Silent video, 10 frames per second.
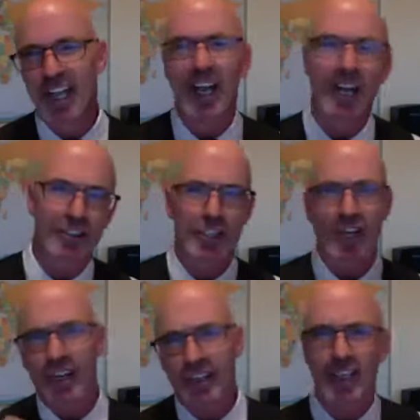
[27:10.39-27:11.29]
uh,
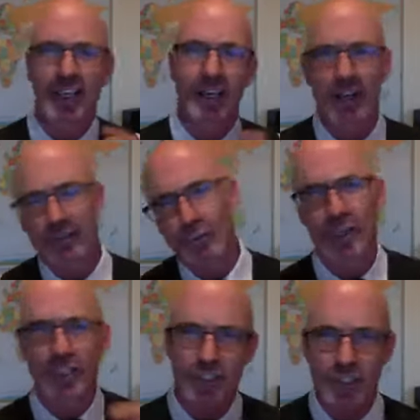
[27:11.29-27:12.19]
John, uh,
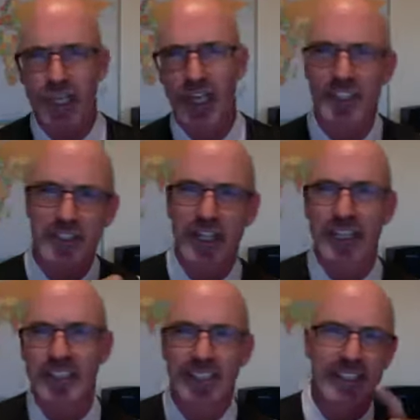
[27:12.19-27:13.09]
where's the
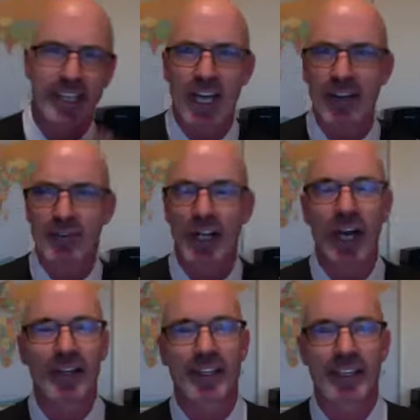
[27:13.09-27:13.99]
contract? I, I haven't
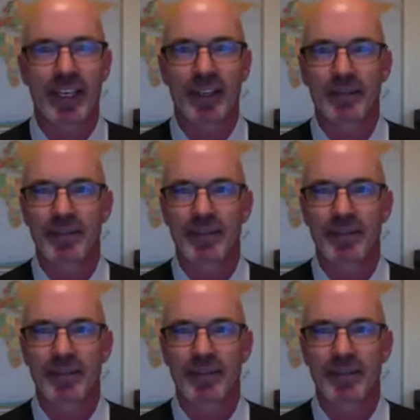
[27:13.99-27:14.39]
gotten it yet.